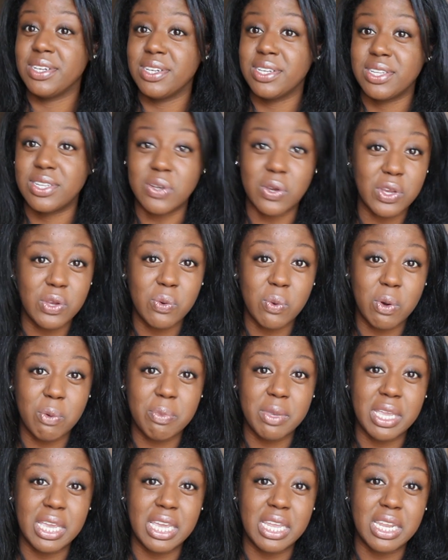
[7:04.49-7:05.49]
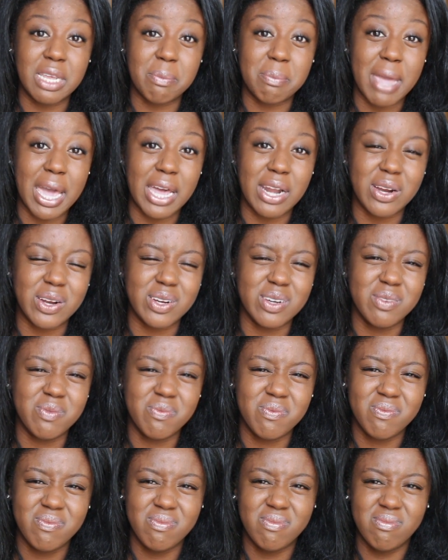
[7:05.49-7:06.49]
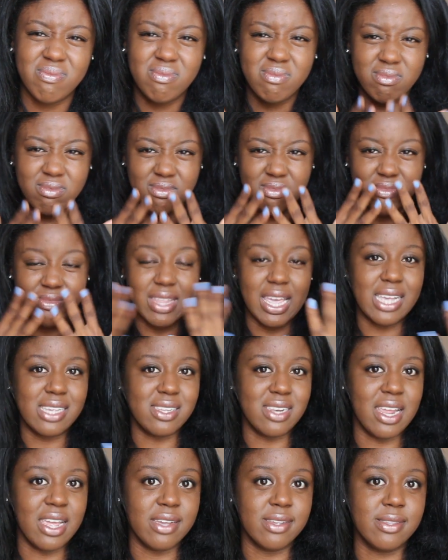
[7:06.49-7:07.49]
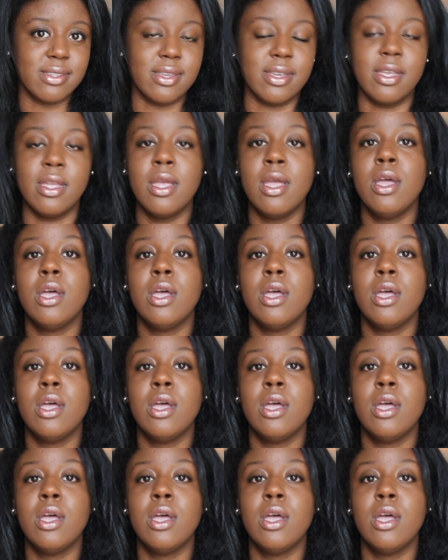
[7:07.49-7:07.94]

so you won't be eating batter. That's nasty.